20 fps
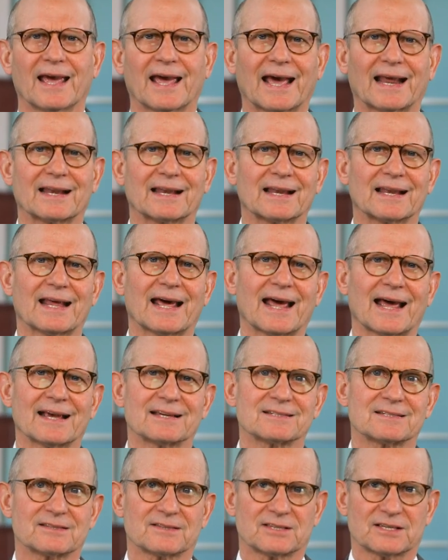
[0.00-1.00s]
At
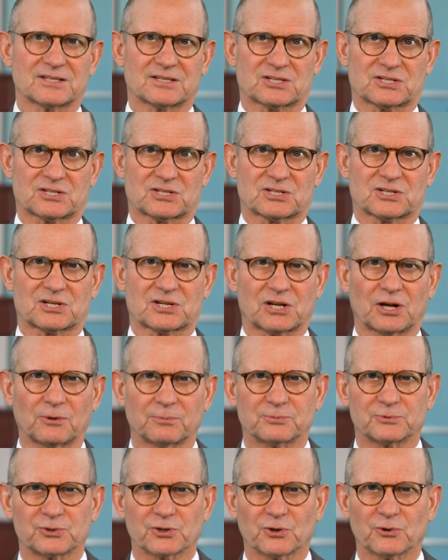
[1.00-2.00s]
last, the
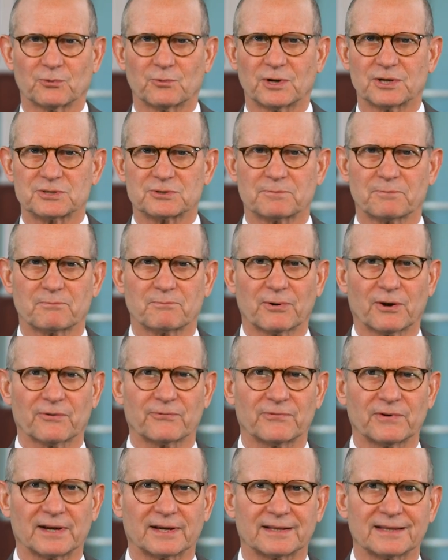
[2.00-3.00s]
sculpture was
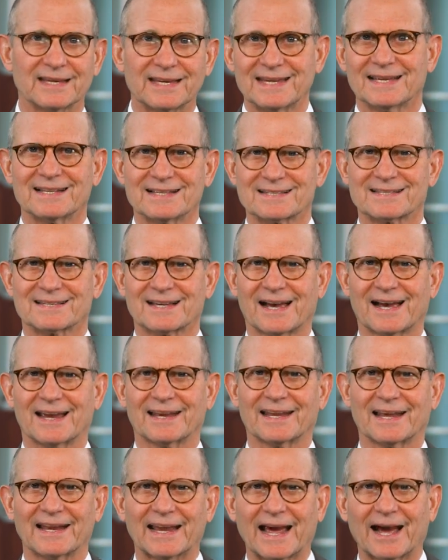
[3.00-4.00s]
perfect,
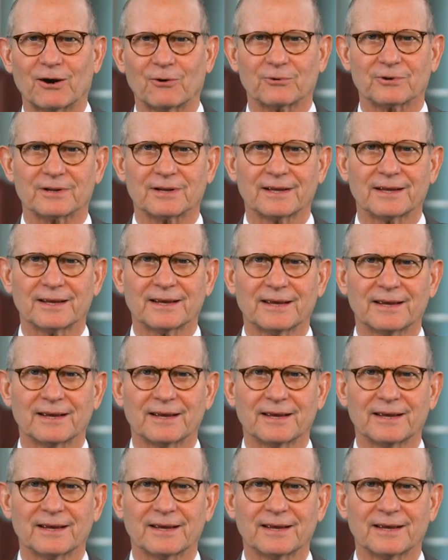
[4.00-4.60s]
inside and out.